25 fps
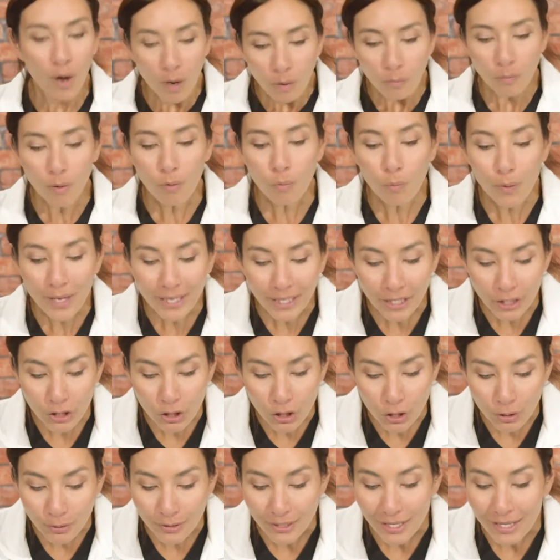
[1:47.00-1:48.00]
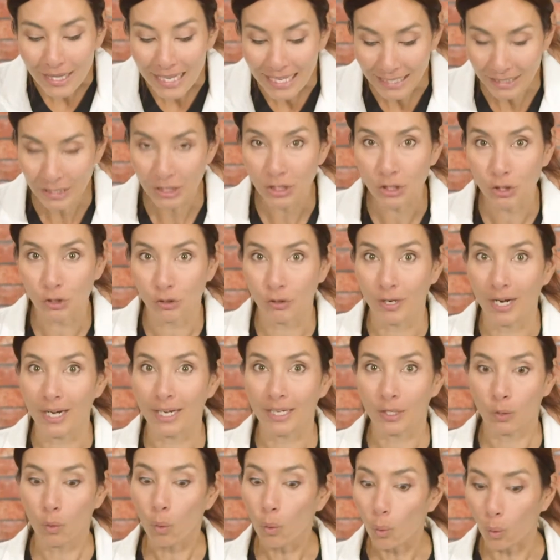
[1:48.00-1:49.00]
Well, we can use this
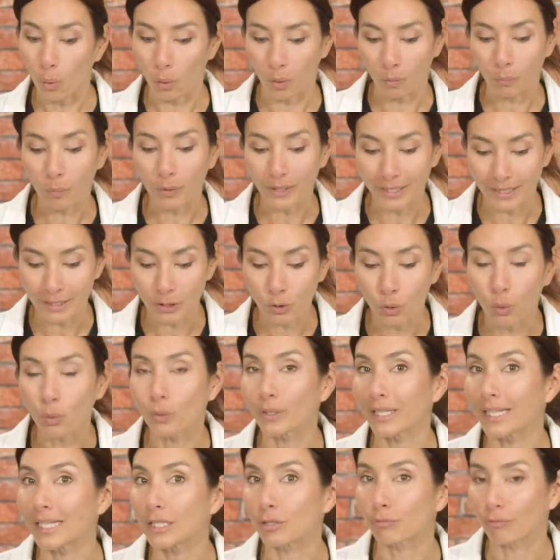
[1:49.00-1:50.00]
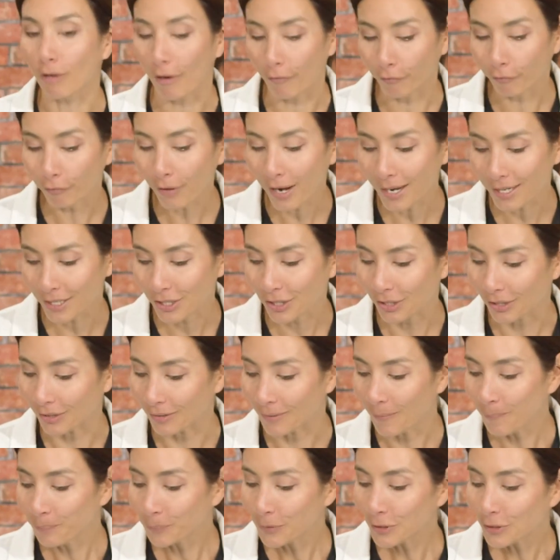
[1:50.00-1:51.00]
trick, or what it's called is refraction,
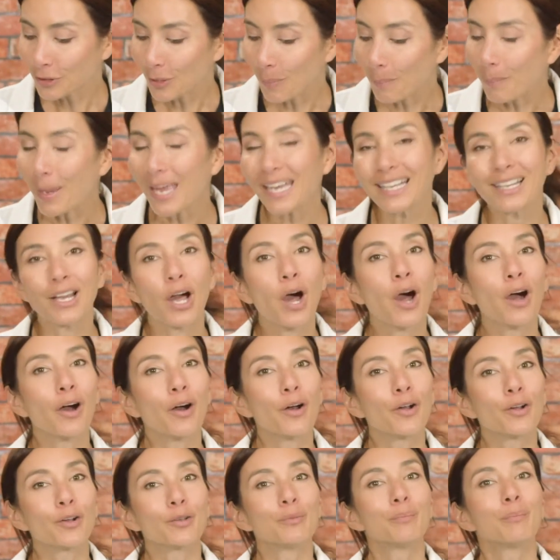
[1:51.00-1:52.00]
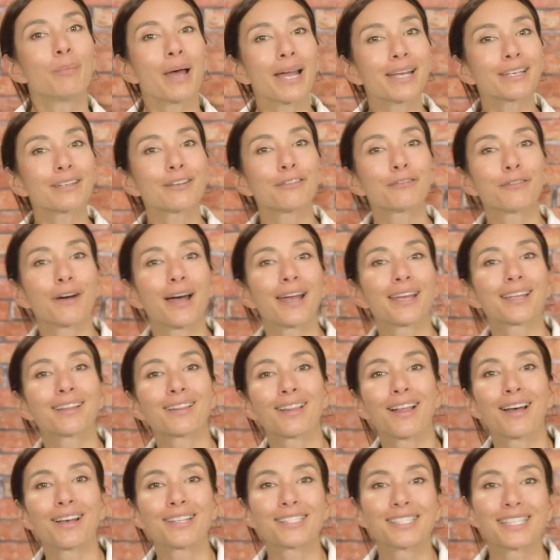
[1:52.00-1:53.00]
to make our own magnifying
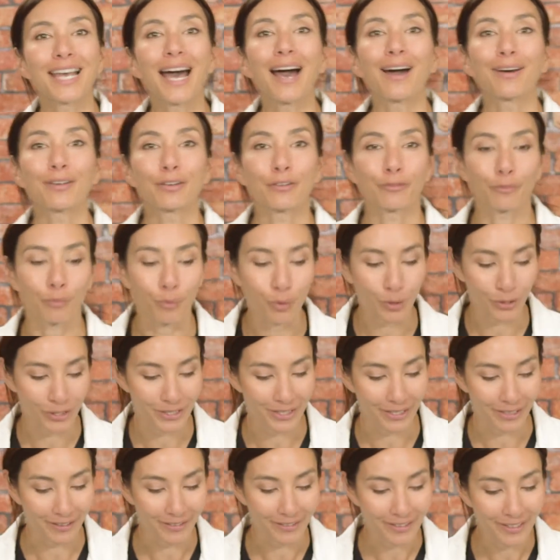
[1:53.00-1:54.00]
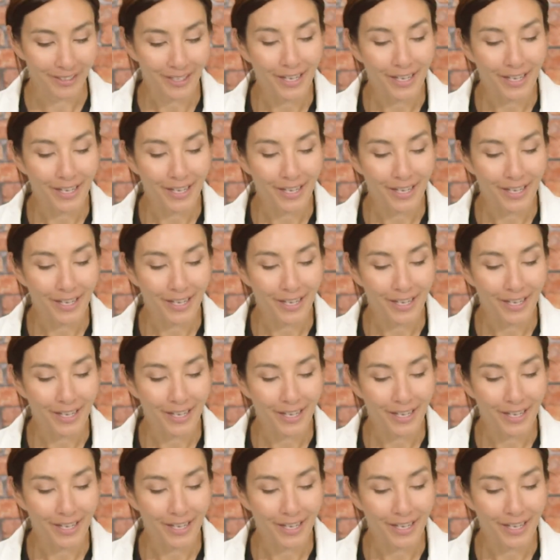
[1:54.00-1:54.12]
glass out of water.